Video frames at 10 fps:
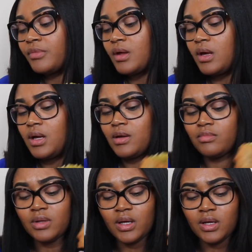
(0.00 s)
And I'm
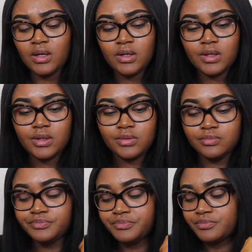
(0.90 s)
like,
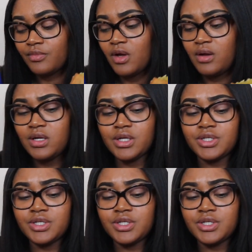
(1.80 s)
I need to